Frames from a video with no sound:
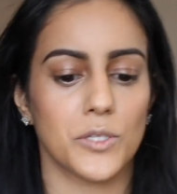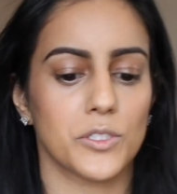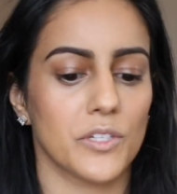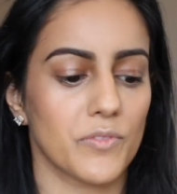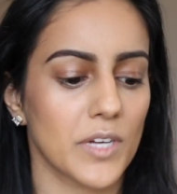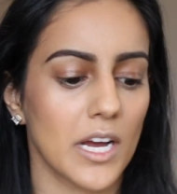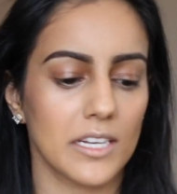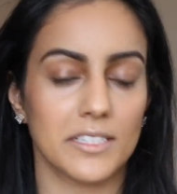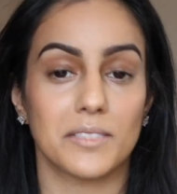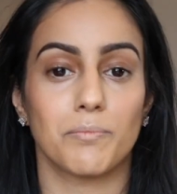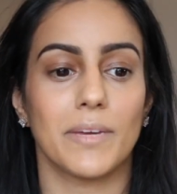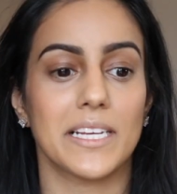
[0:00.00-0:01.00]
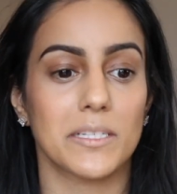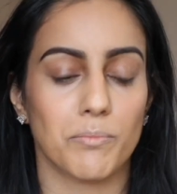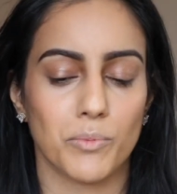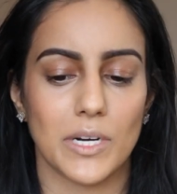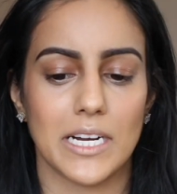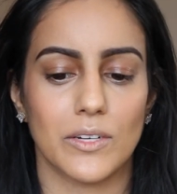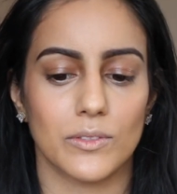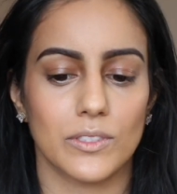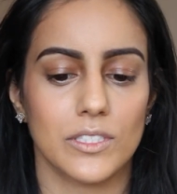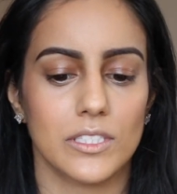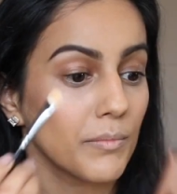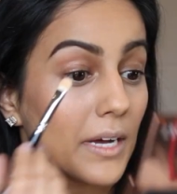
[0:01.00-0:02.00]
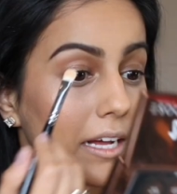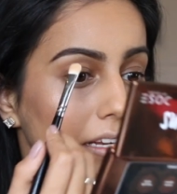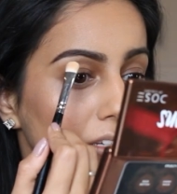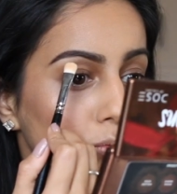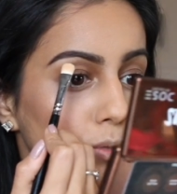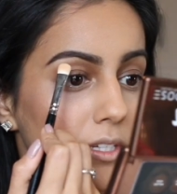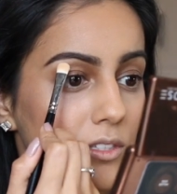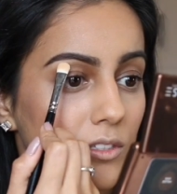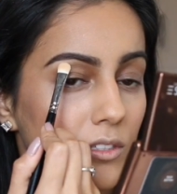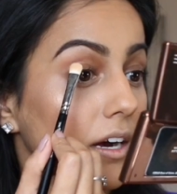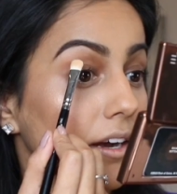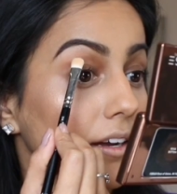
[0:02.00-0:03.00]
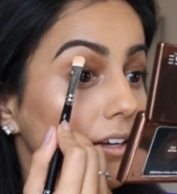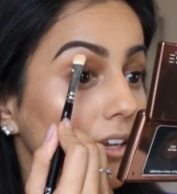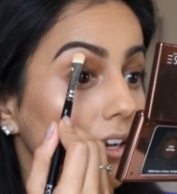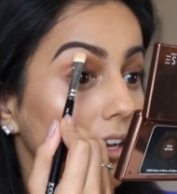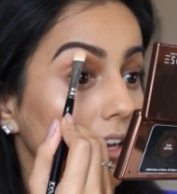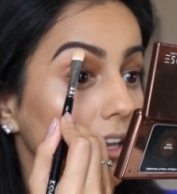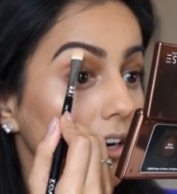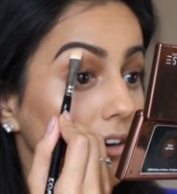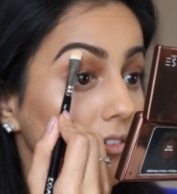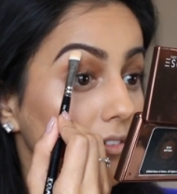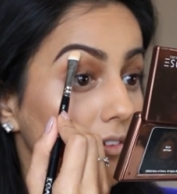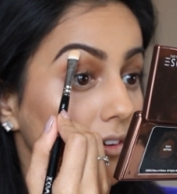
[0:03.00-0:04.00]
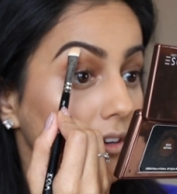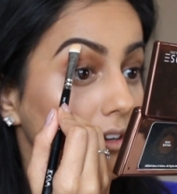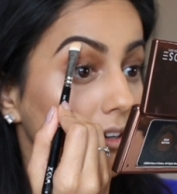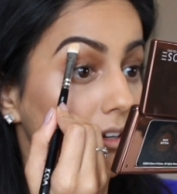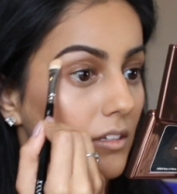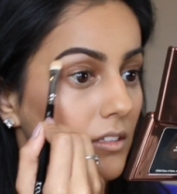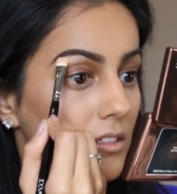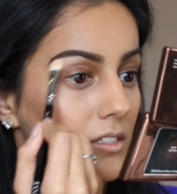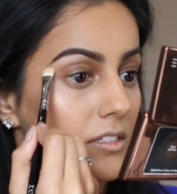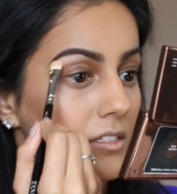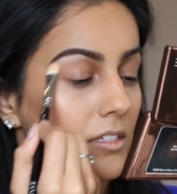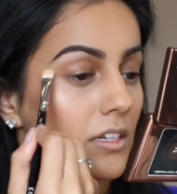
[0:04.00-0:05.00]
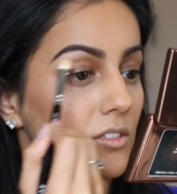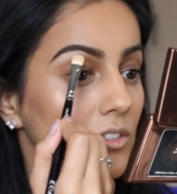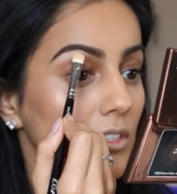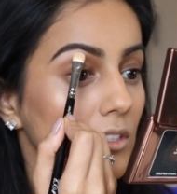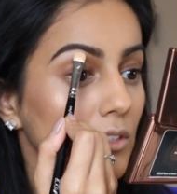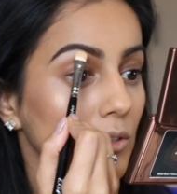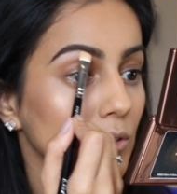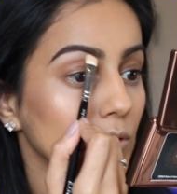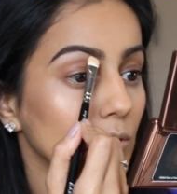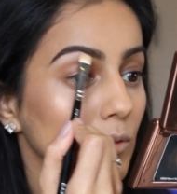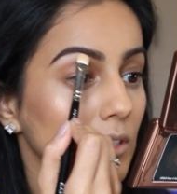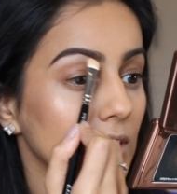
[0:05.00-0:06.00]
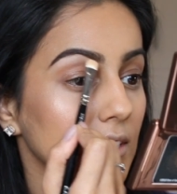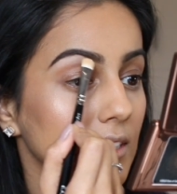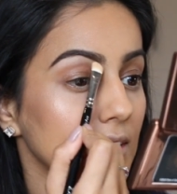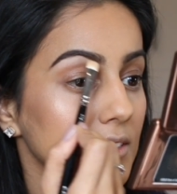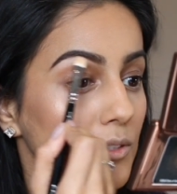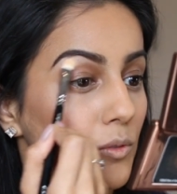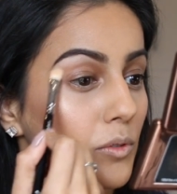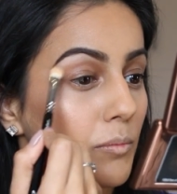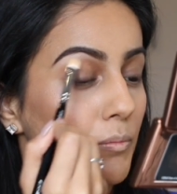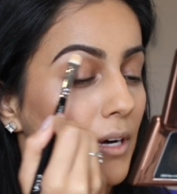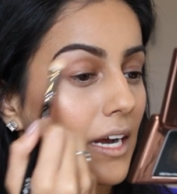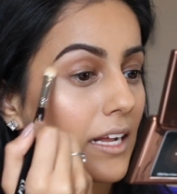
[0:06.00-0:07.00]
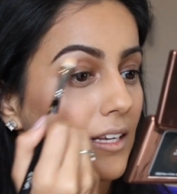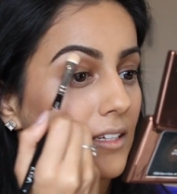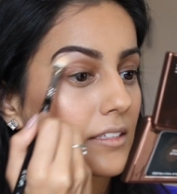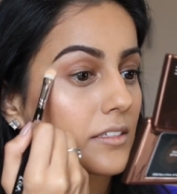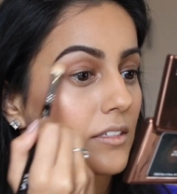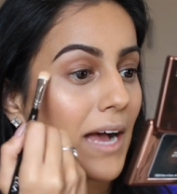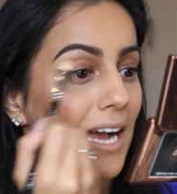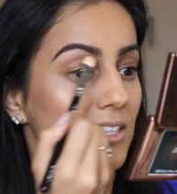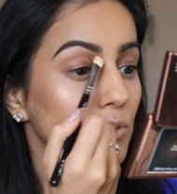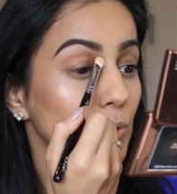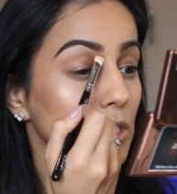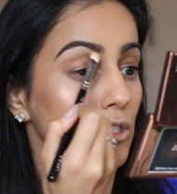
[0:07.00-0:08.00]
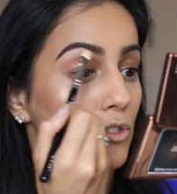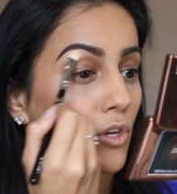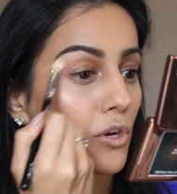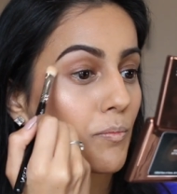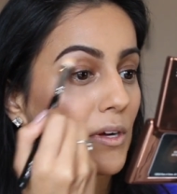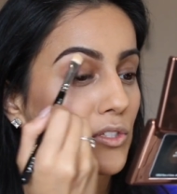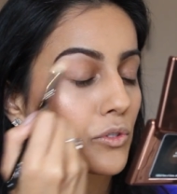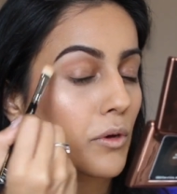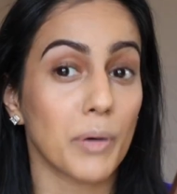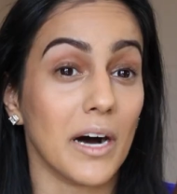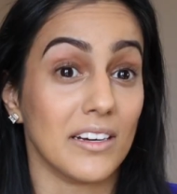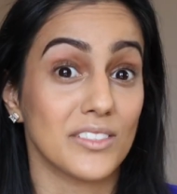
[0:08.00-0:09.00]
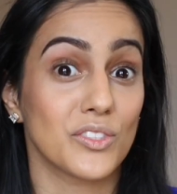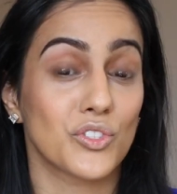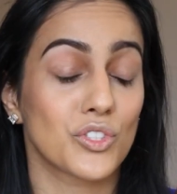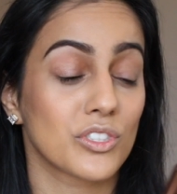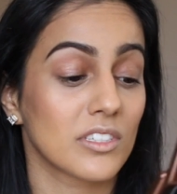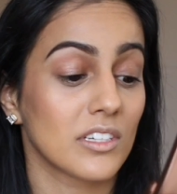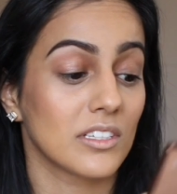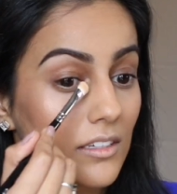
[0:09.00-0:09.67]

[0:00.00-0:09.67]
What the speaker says: Dose of Colours Baked Browns palette, which I love. It's such a cool little palette, packed with so much punch.